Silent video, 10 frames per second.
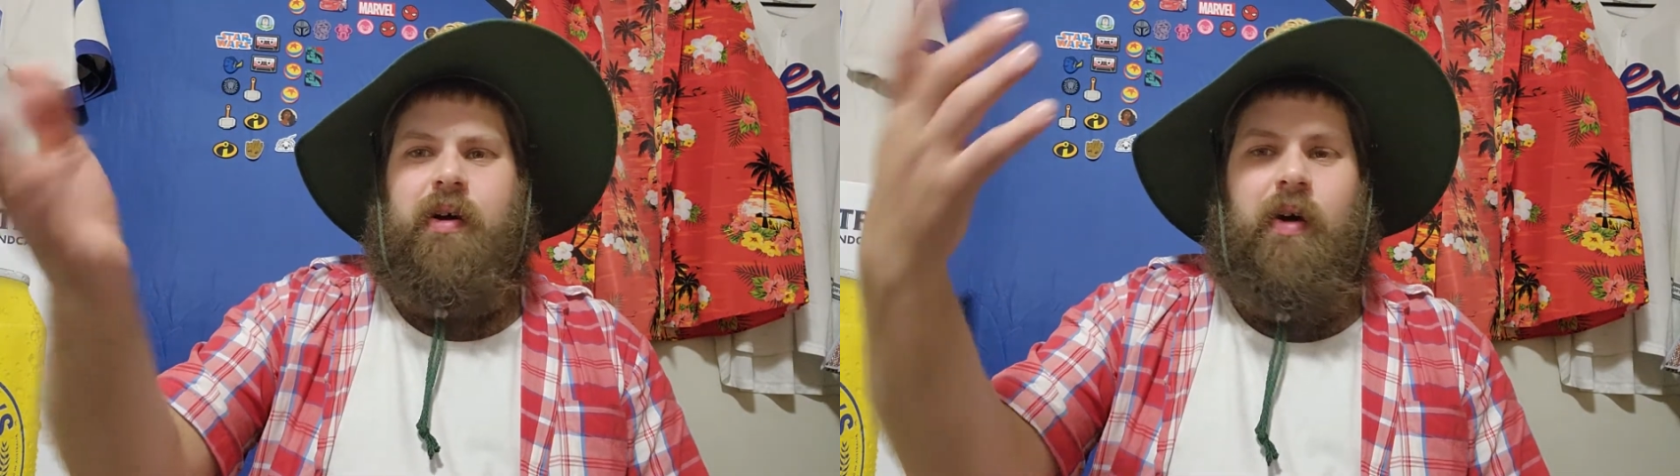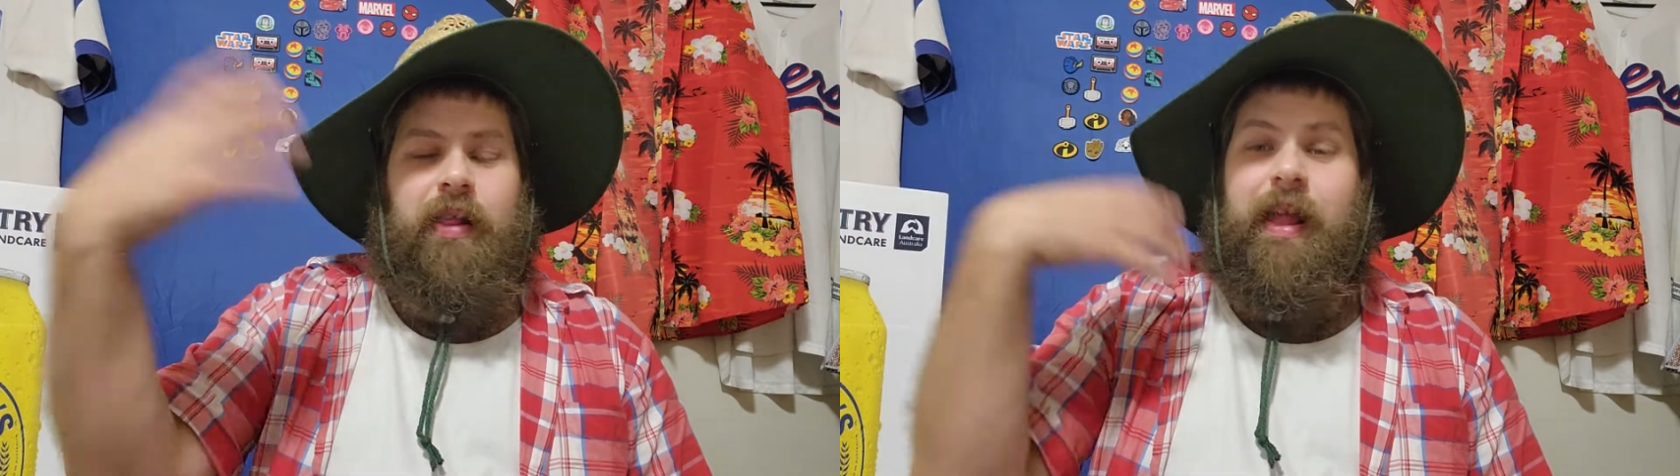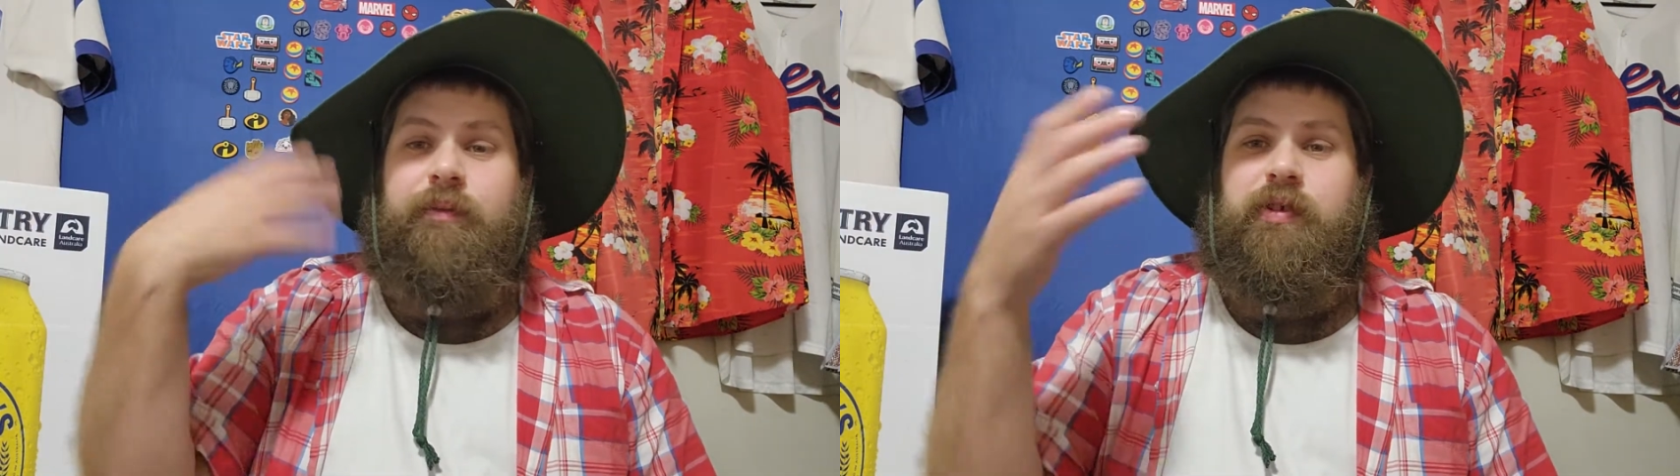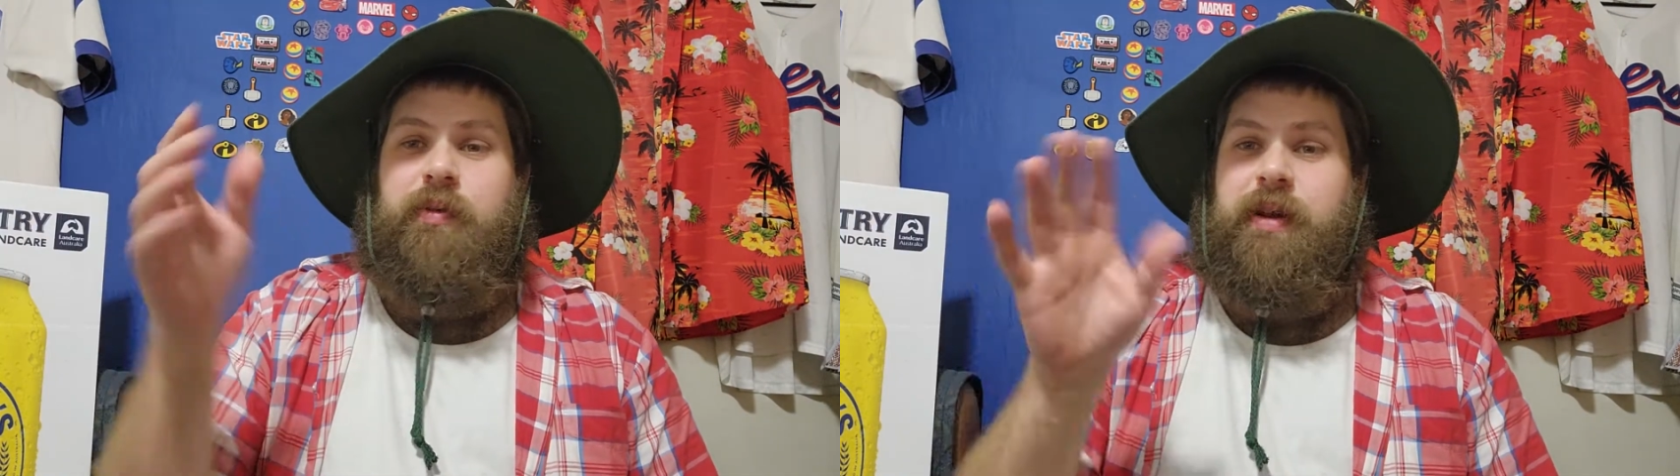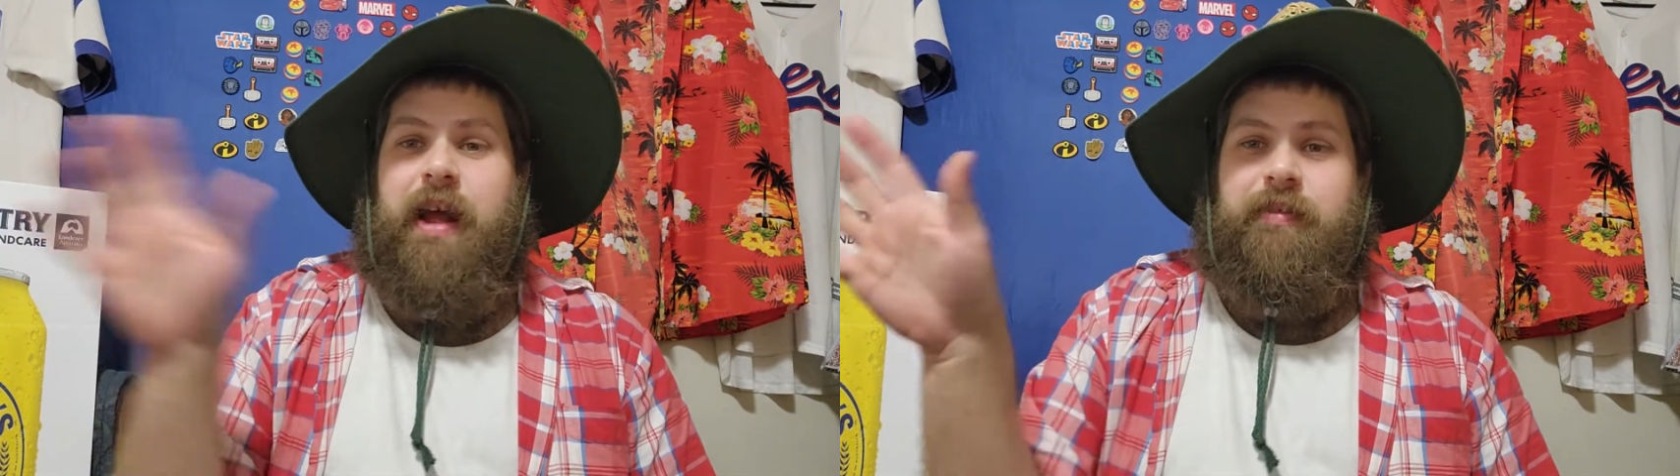I love
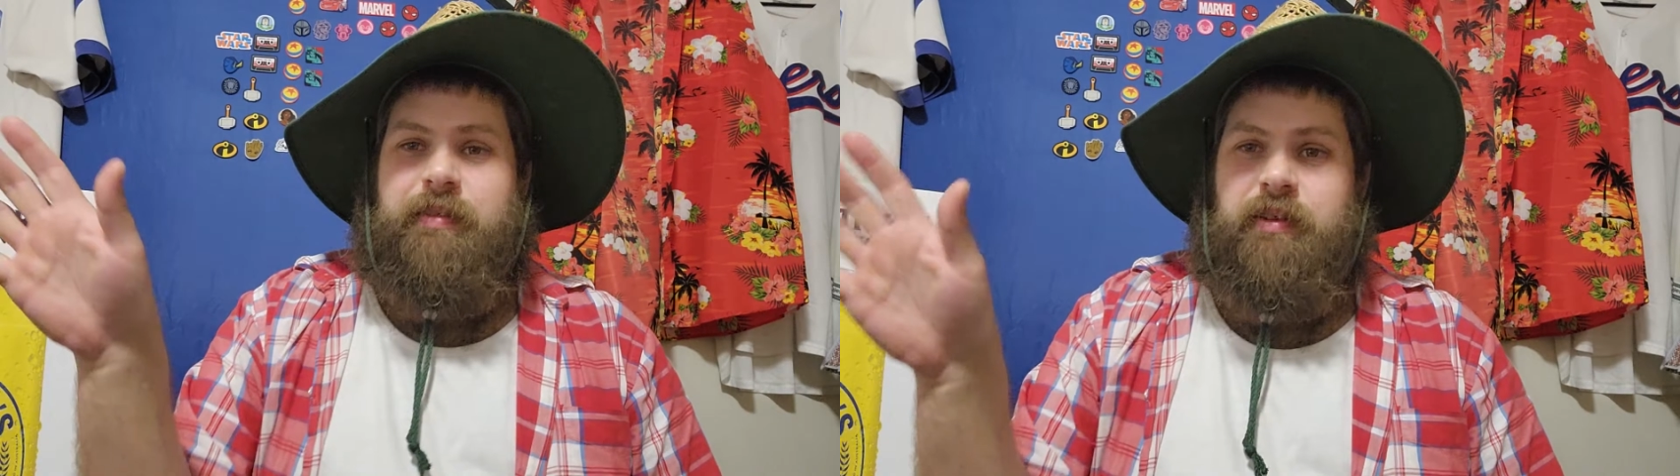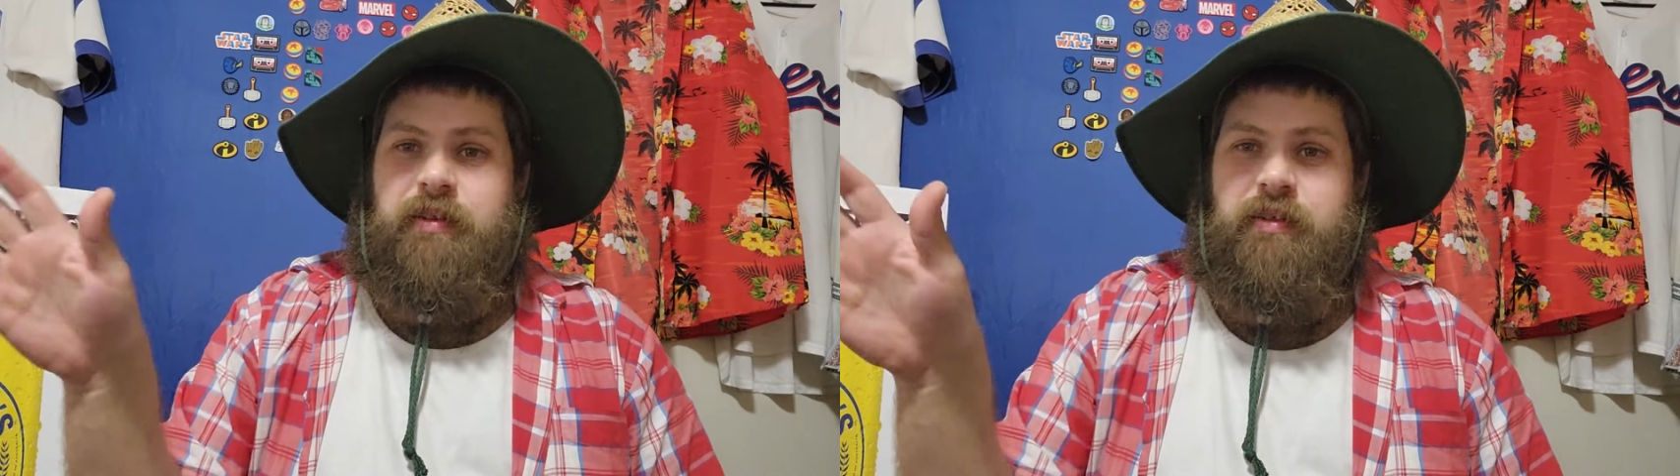doing nothing.